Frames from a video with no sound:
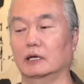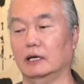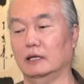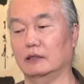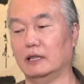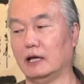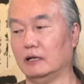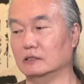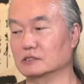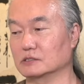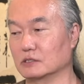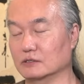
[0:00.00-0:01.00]
And that
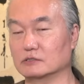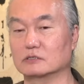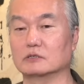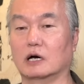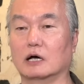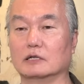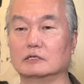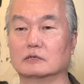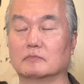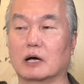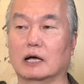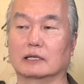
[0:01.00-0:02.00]
starts to
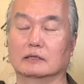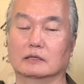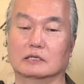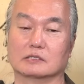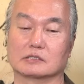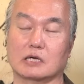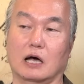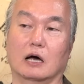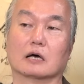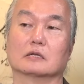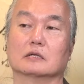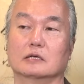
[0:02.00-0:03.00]
undermine this
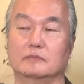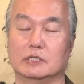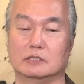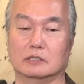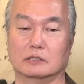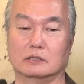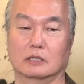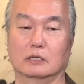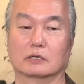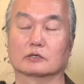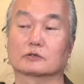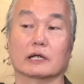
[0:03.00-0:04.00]
unlimited
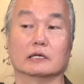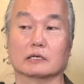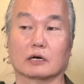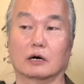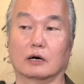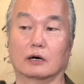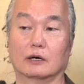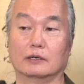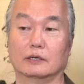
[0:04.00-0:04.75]
credit card